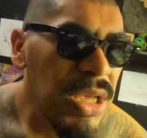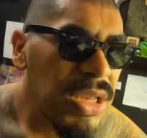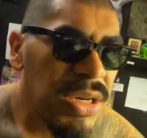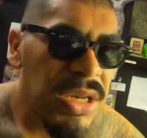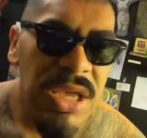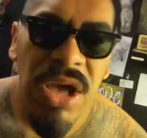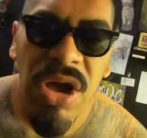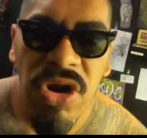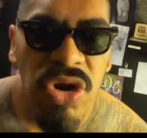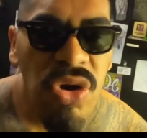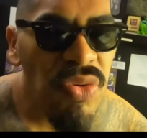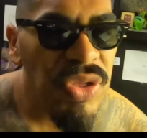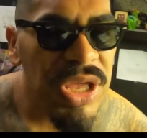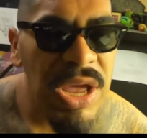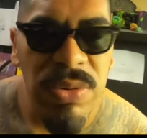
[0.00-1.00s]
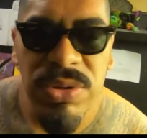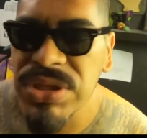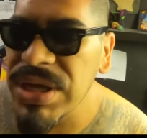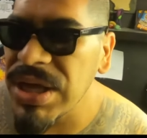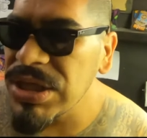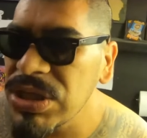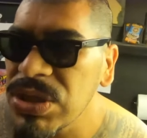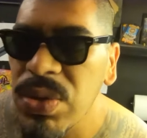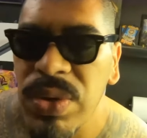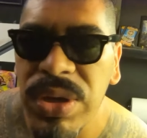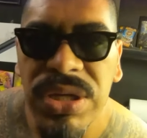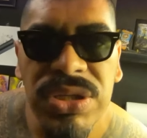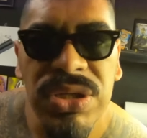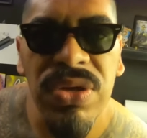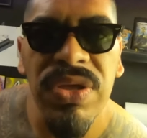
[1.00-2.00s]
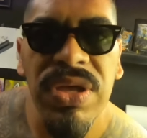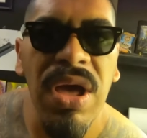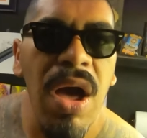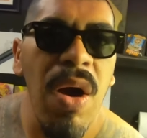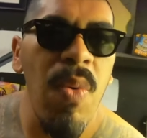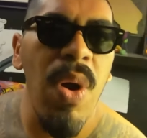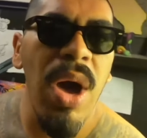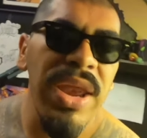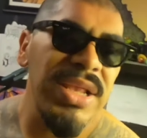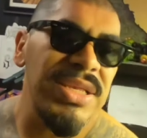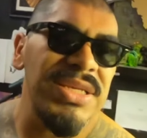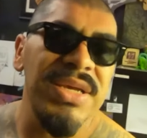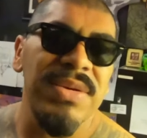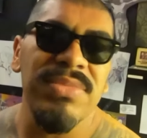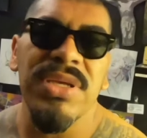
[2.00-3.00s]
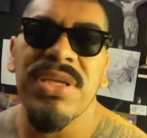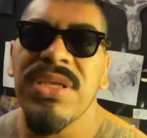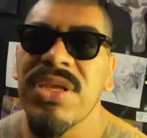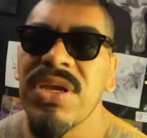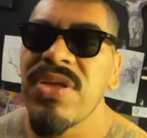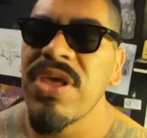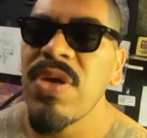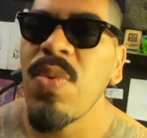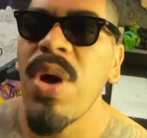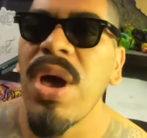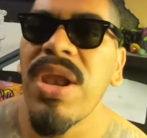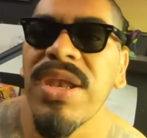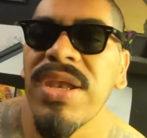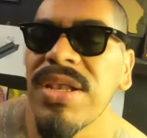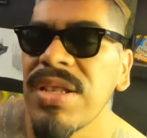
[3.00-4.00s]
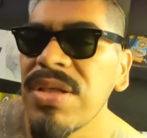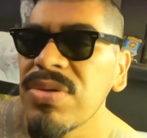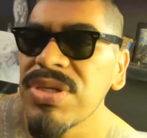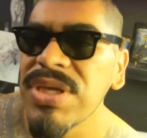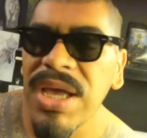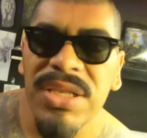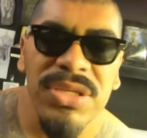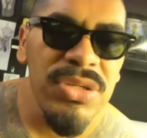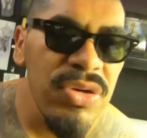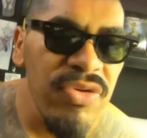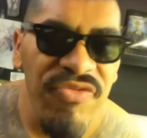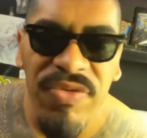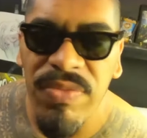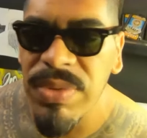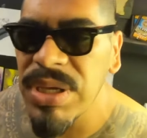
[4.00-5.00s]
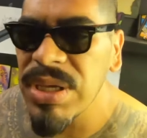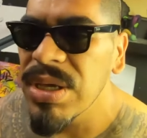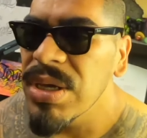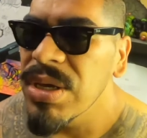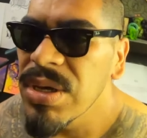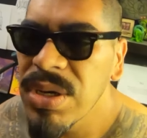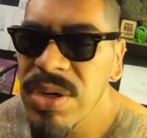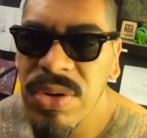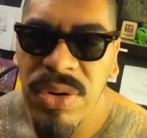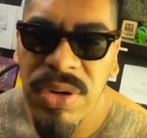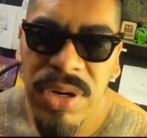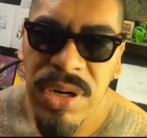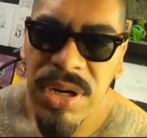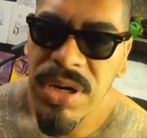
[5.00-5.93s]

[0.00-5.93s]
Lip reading: they all knew that I was tattooing, so they all wanted something, you know. They wanted a little tattoo from me, or,